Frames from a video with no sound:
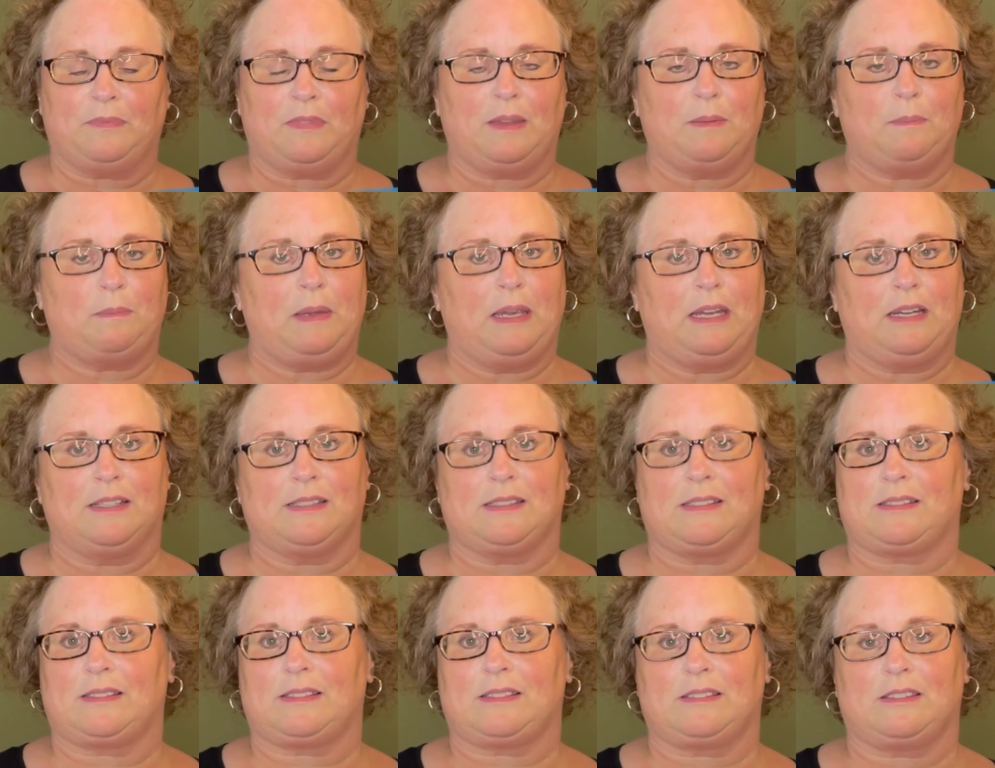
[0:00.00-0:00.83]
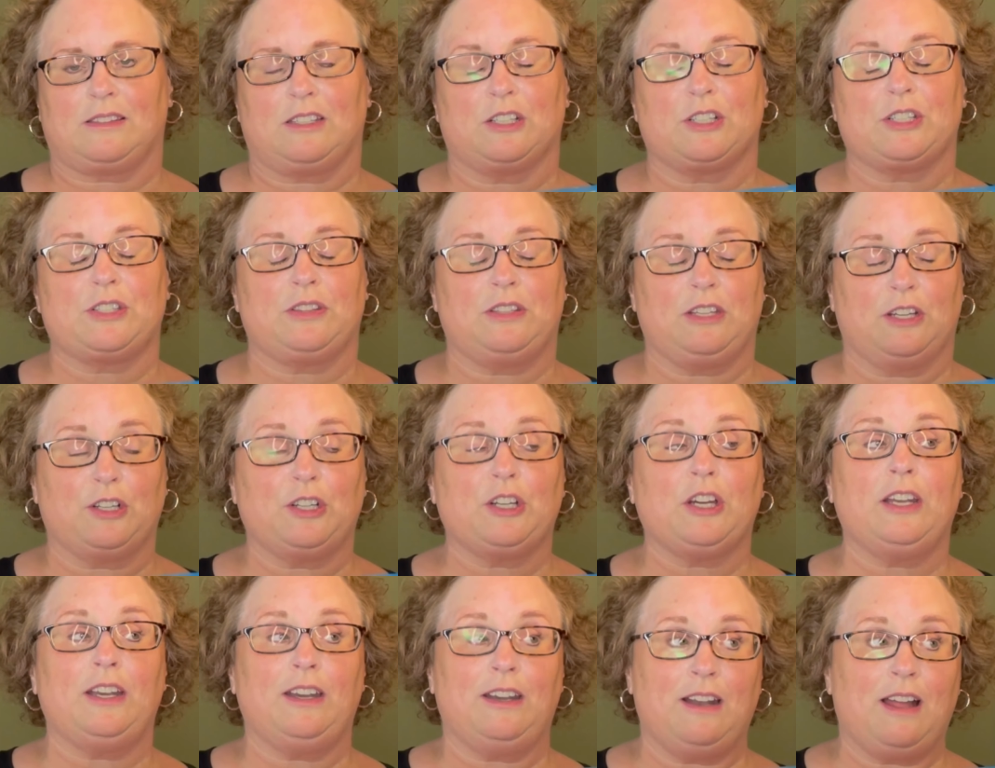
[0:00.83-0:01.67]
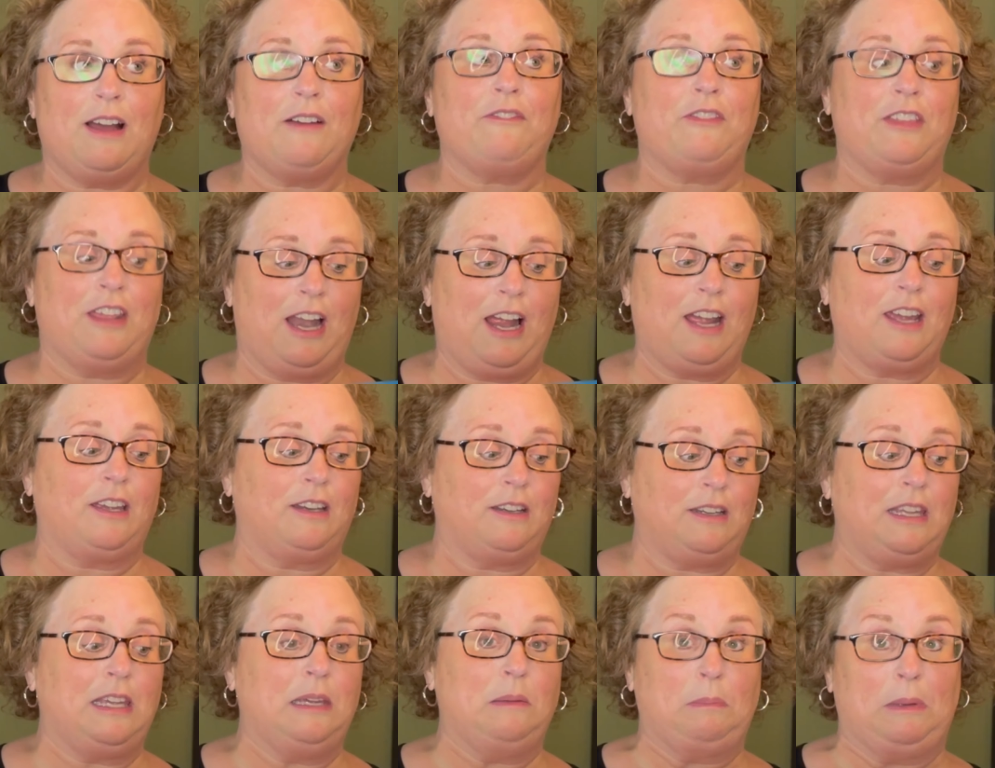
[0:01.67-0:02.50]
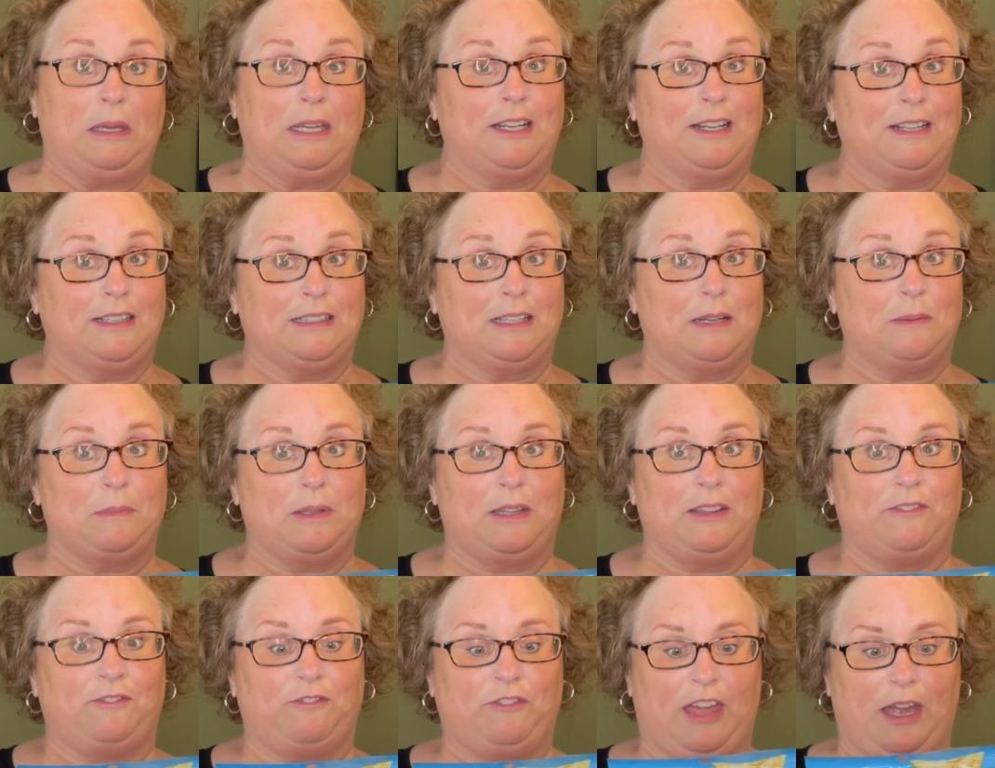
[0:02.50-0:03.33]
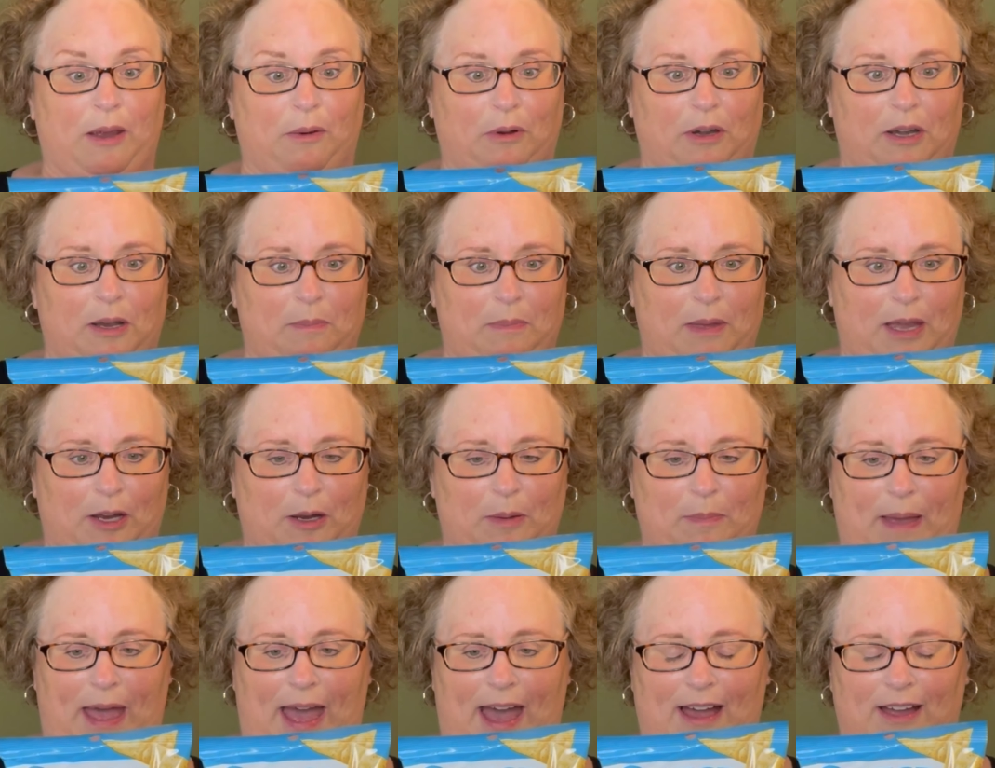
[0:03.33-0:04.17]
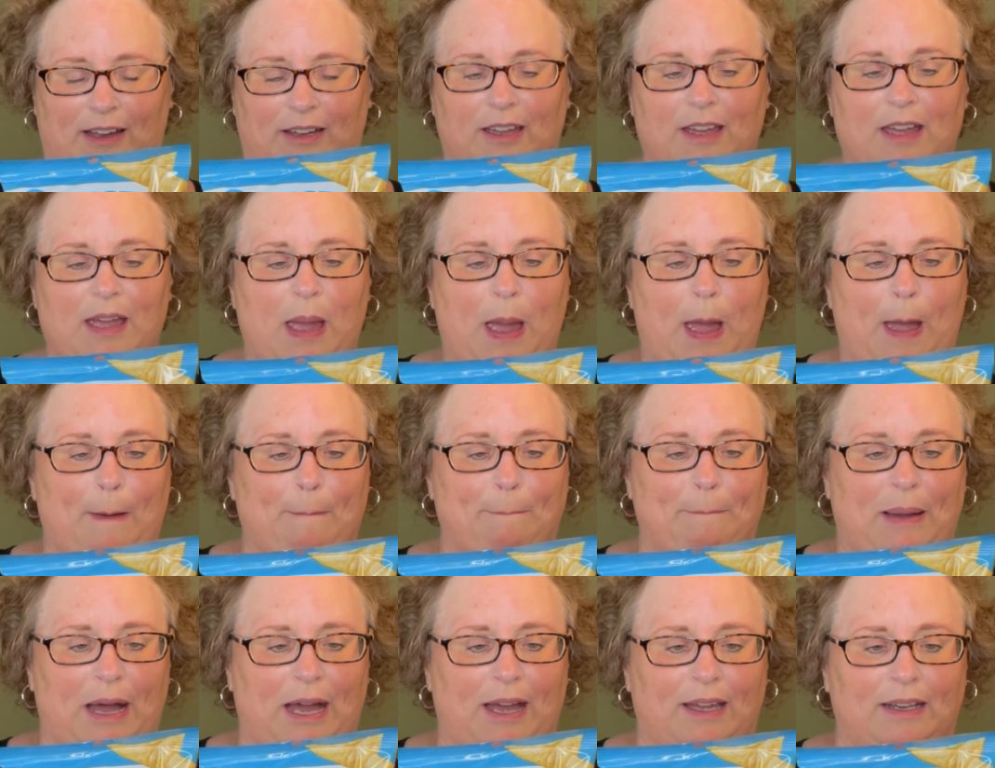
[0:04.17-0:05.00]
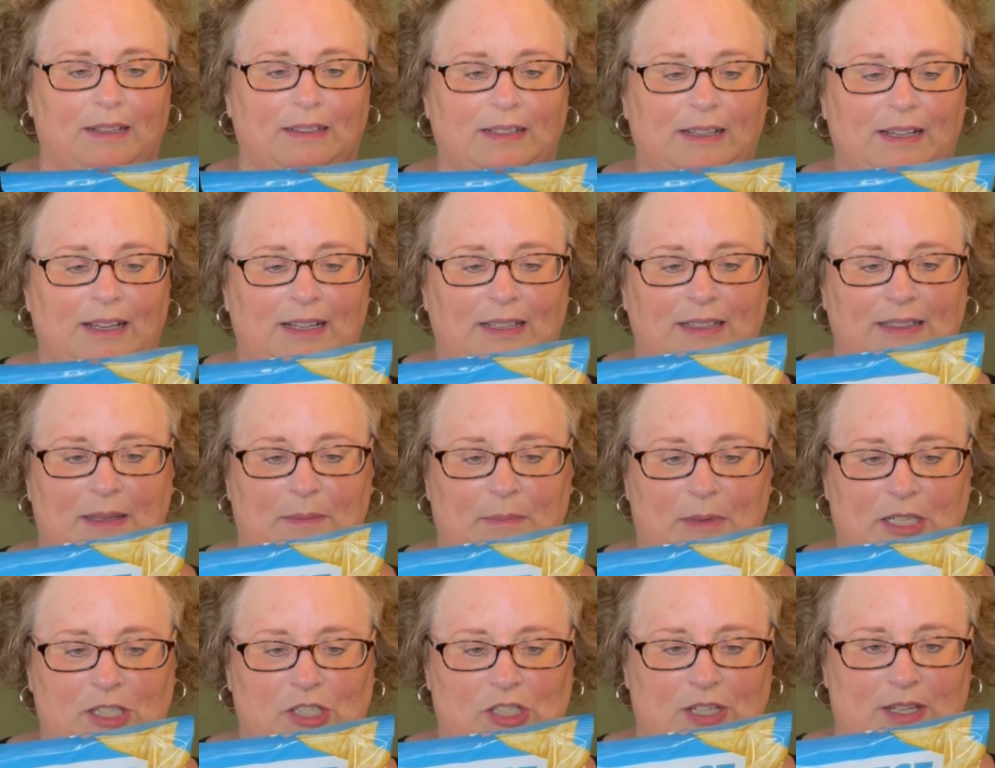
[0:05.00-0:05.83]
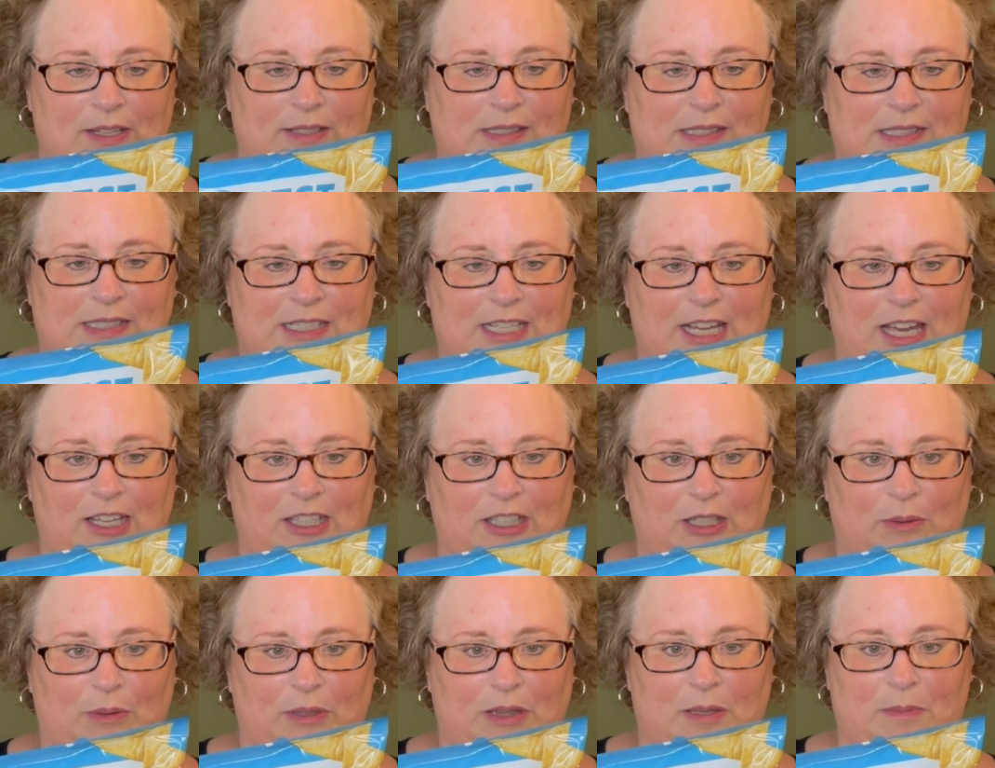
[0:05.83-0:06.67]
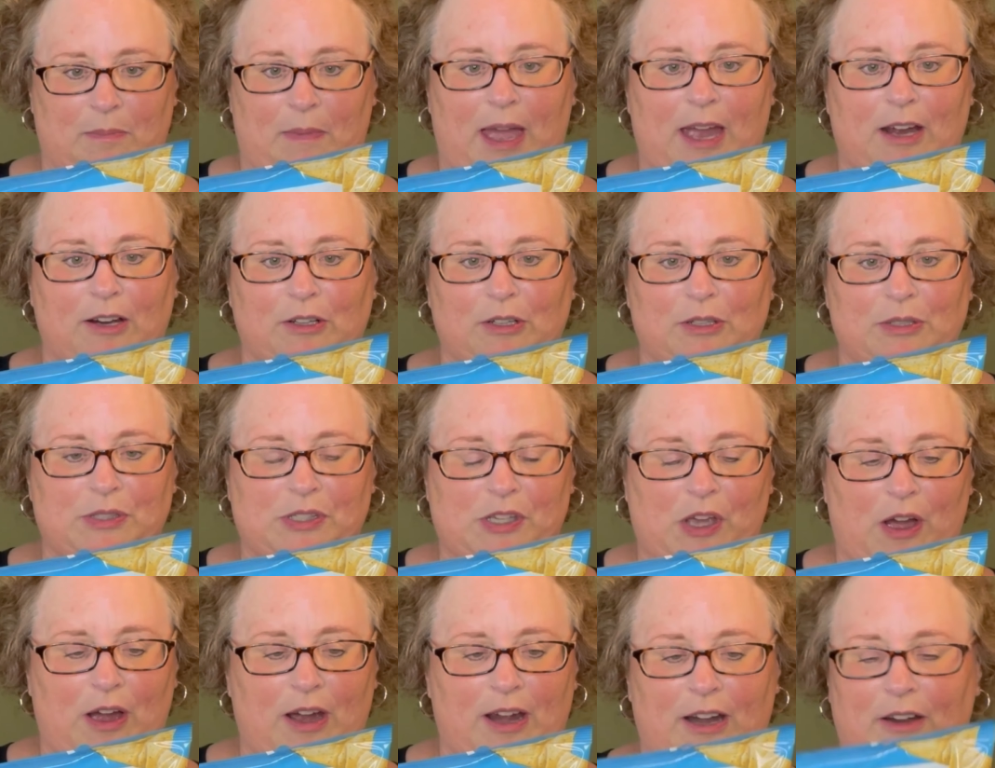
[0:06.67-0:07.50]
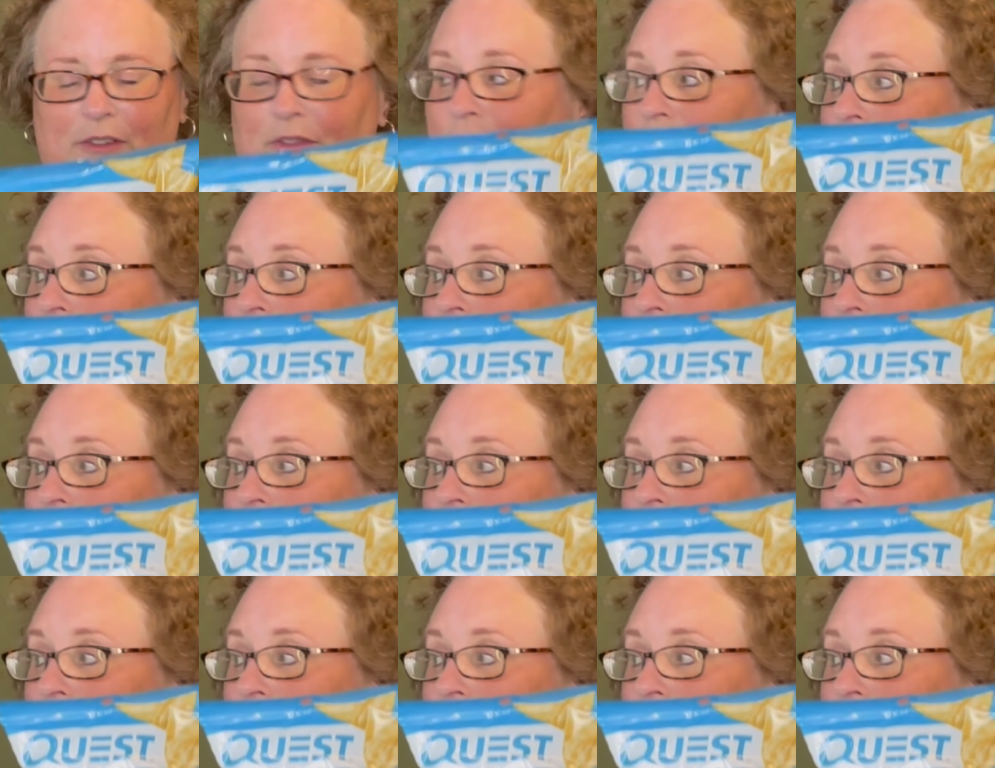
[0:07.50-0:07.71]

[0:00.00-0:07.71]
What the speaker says: because they're good enough that I could keep eating them if they were in a bigger bag. But let me just tell you what the macros are.